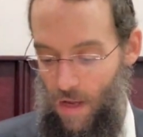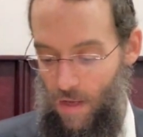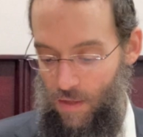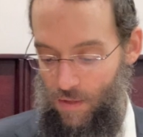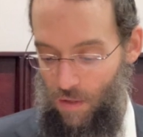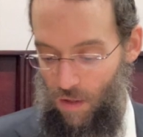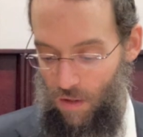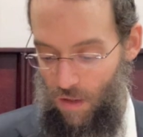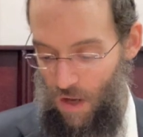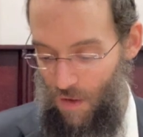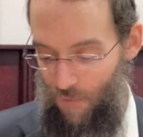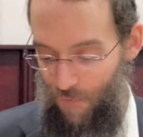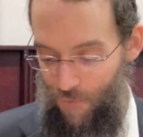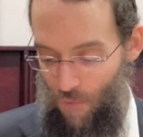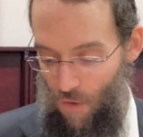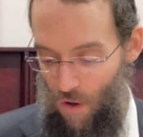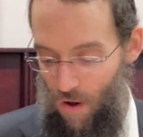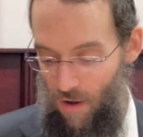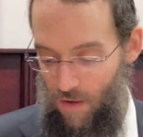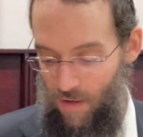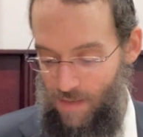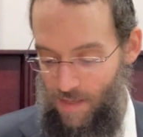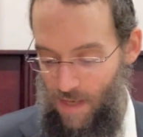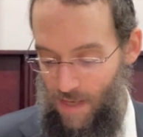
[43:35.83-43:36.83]
So
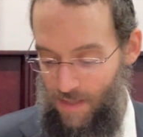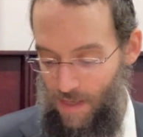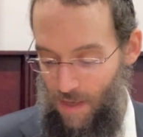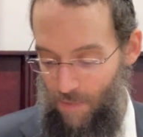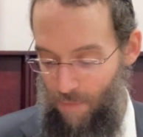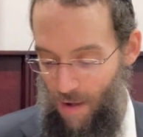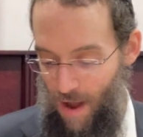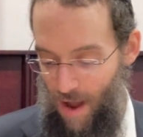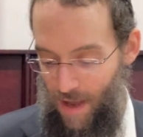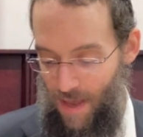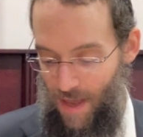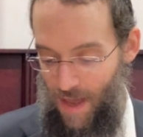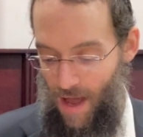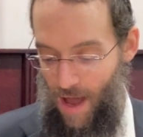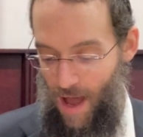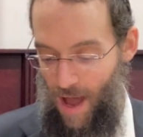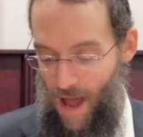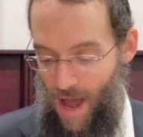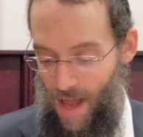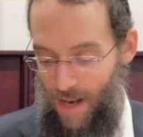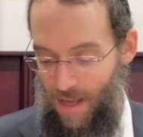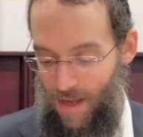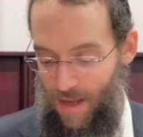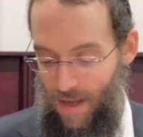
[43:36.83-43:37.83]
therefore, says Abaya,
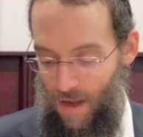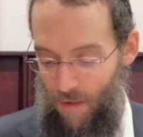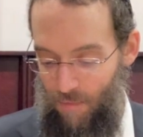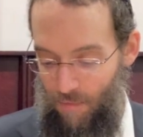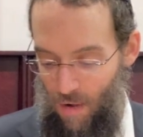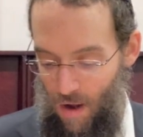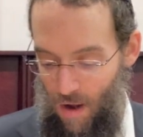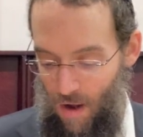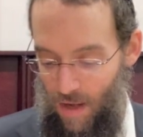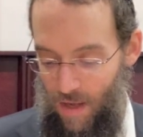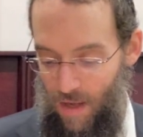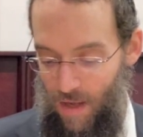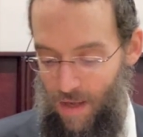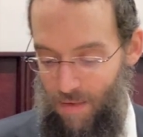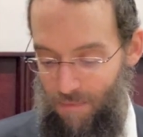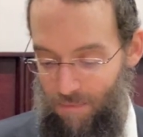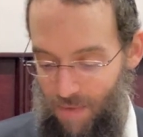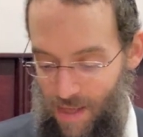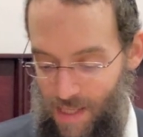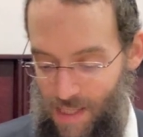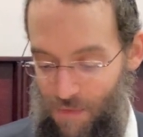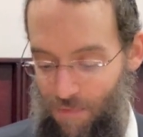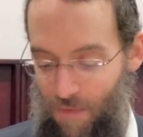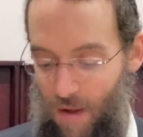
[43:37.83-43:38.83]
Hani kamoi
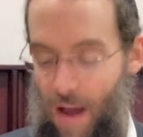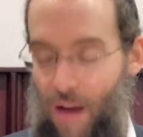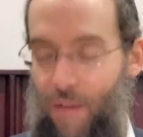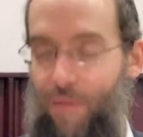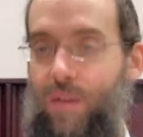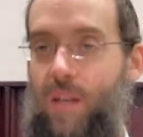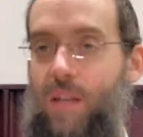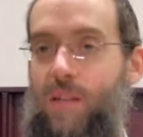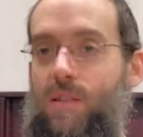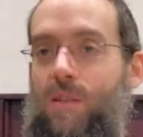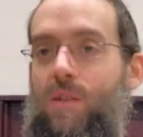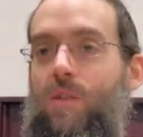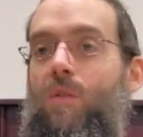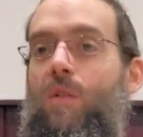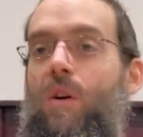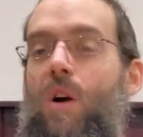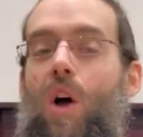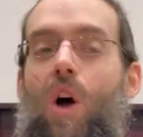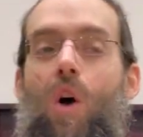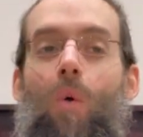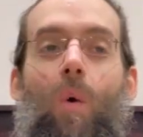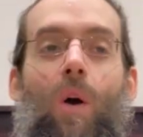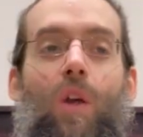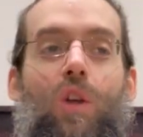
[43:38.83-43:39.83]
mitzvah avdisu.
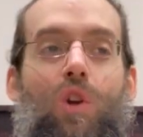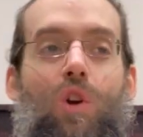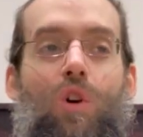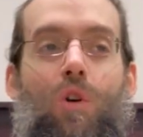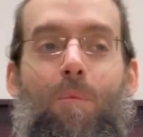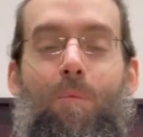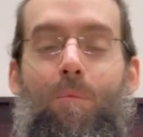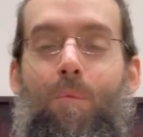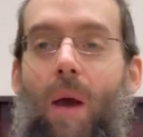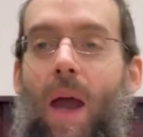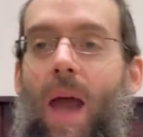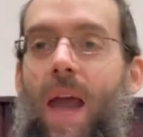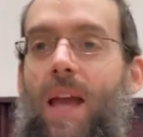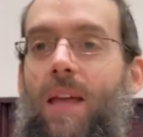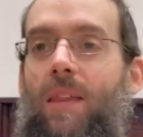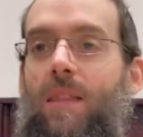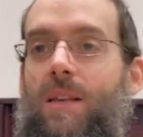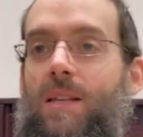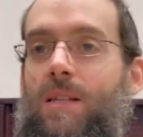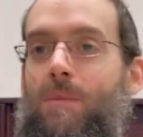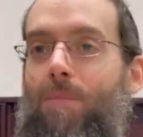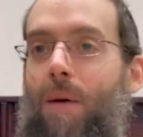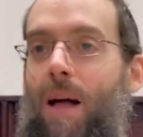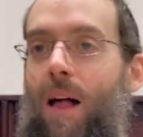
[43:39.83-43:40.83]
When you pay
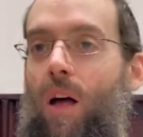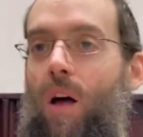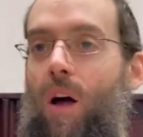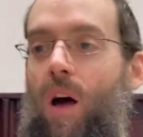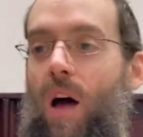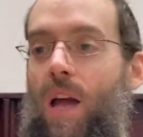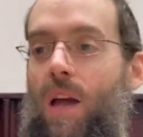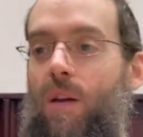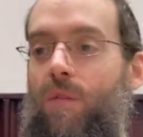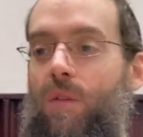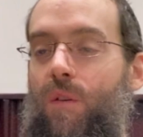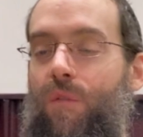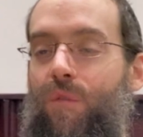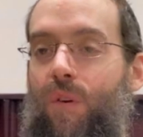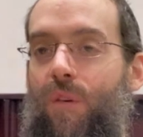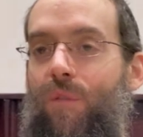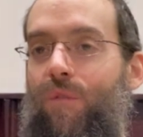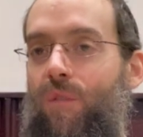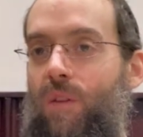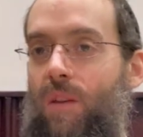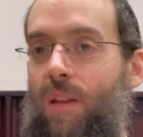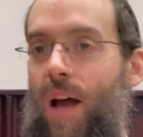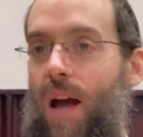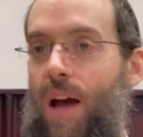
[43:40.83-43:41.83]
this balchayiv, the
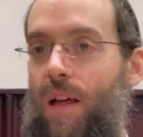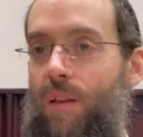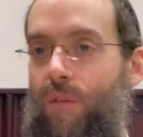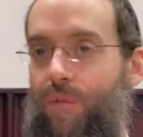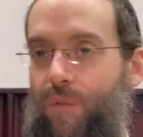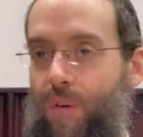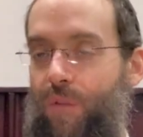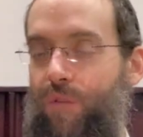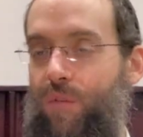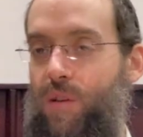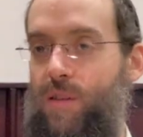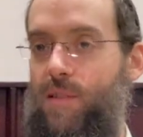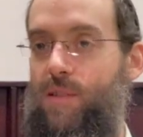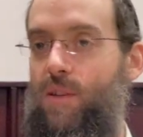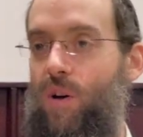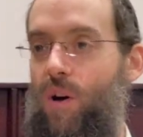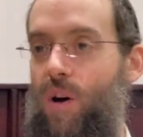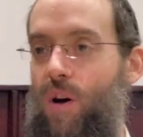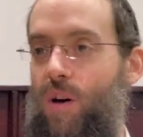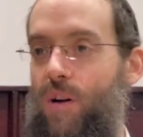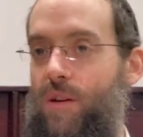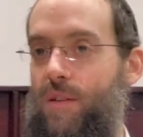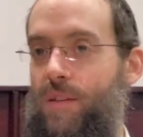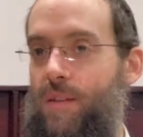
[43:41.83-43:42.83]
fifty the fifty
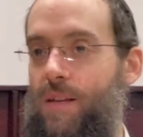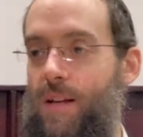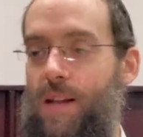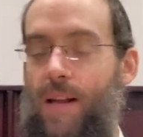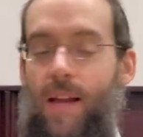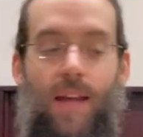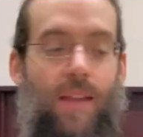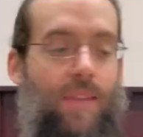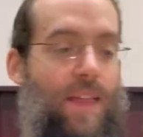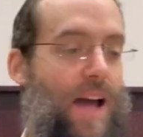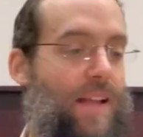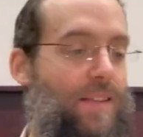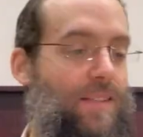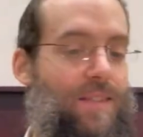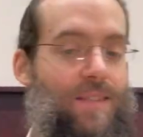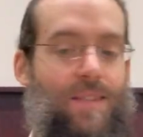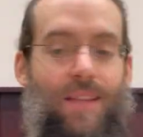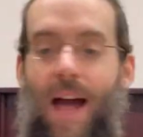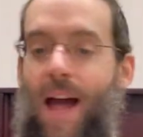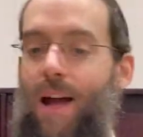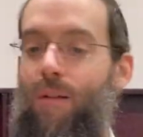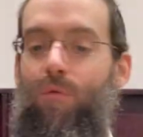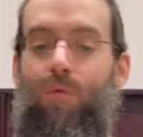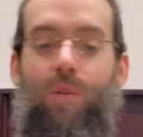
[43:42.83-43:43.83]
zuz, that's
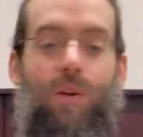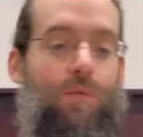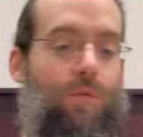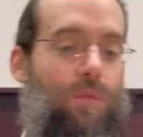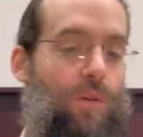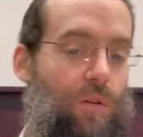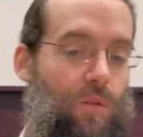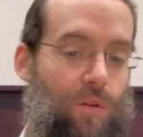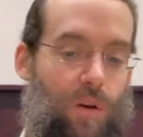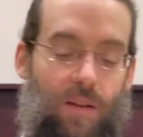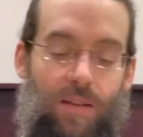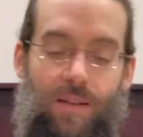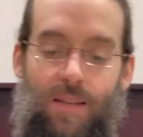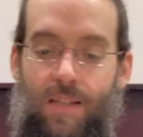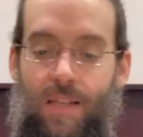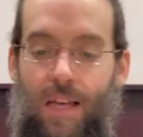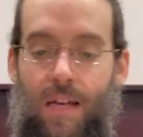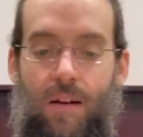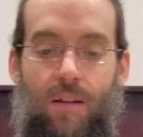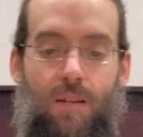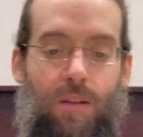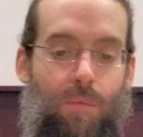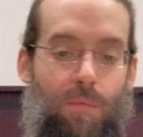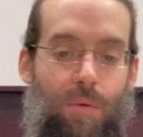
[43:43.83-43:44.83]
not re-
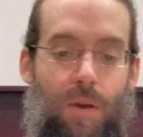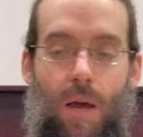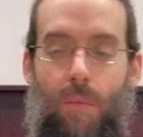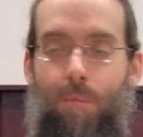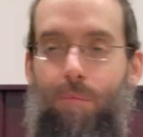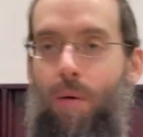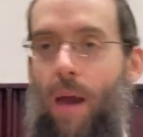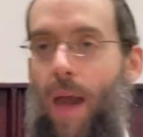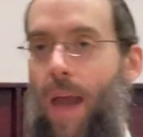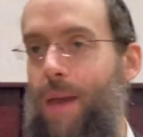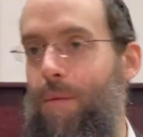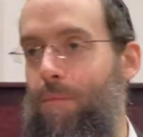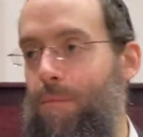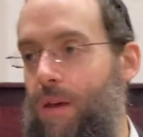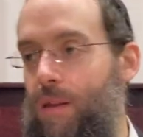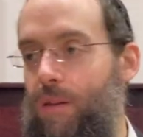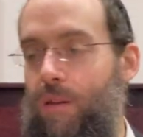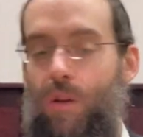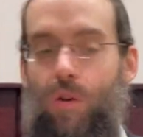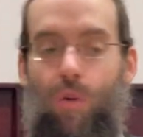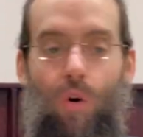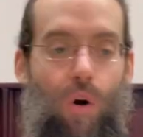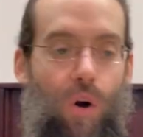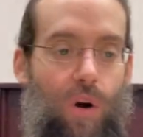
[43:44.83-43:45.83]
considered to be a
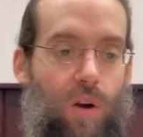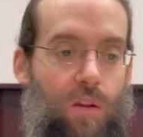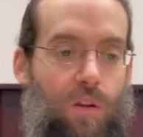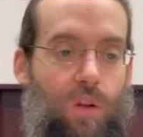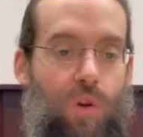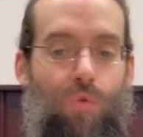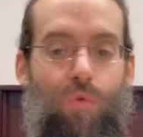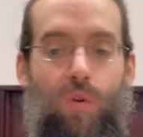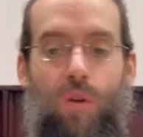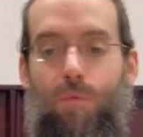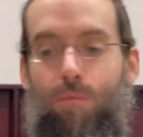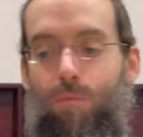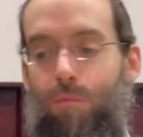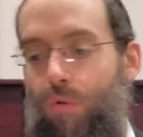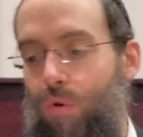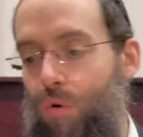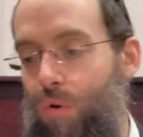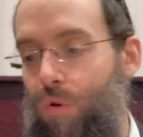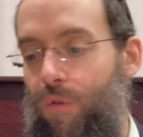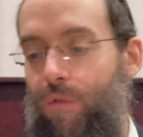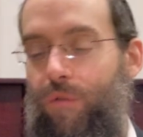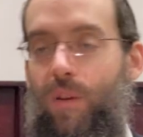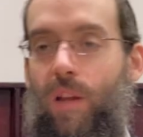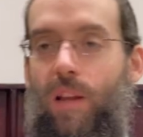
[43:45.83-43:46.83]
payment in order to
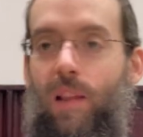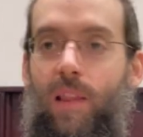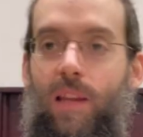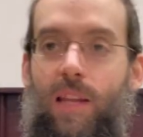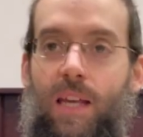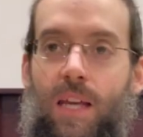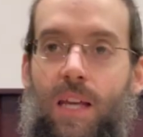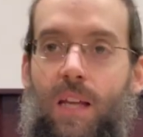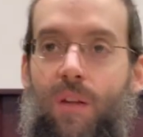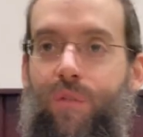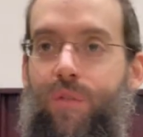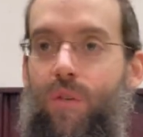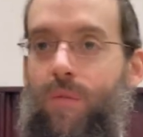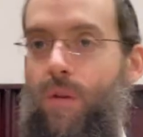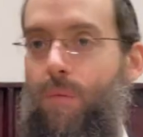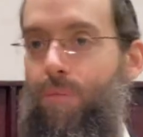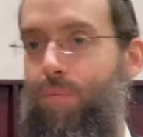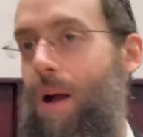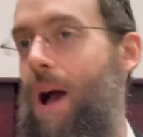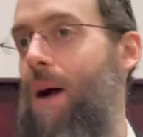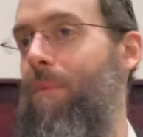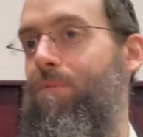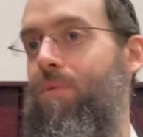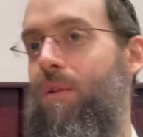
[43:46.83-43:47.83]
remove the lien from the
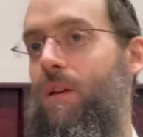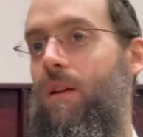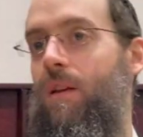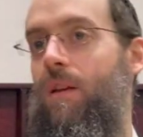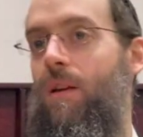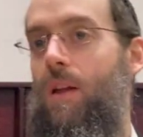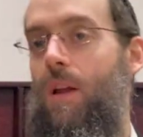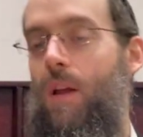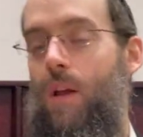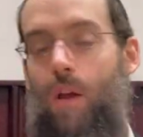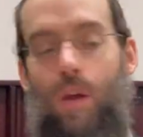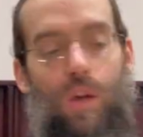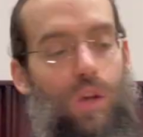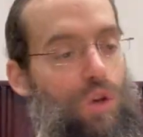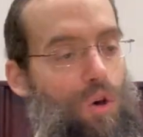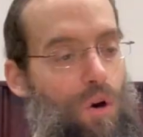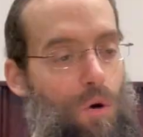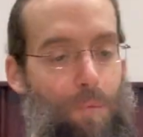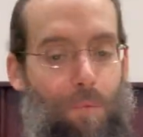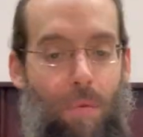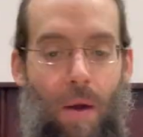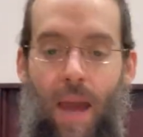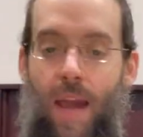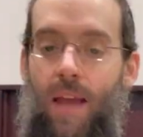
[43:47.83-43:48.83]
property.
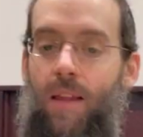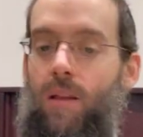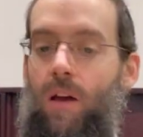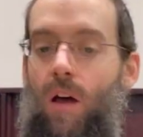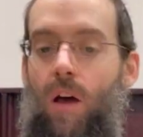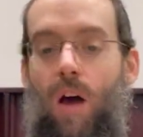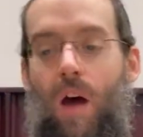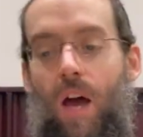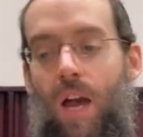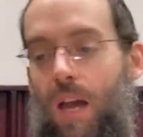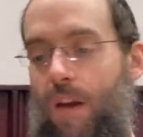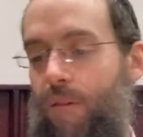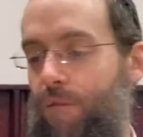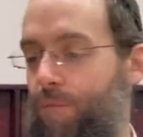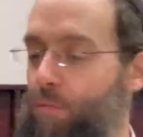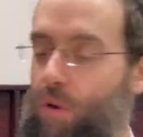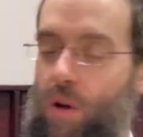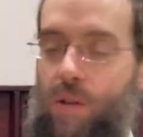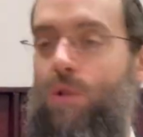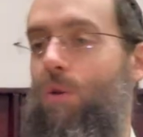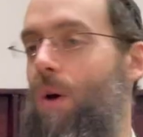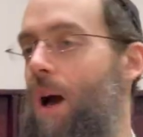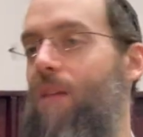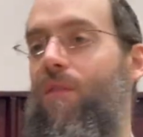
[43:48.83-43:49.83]
You pay the chayiv
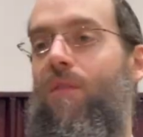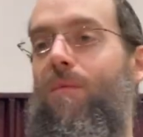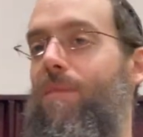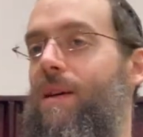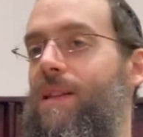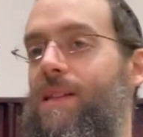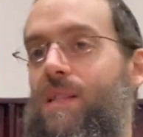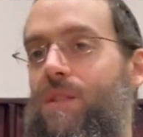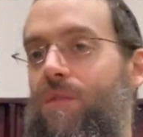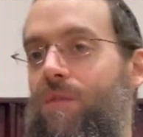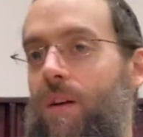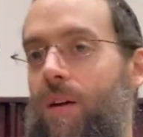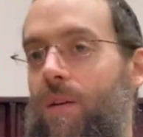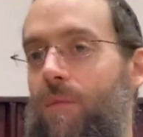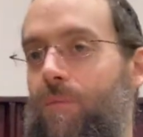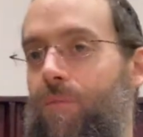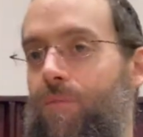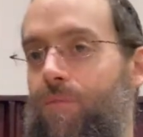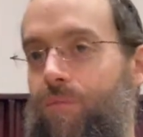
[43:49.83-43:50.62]
because you have a mitzvah.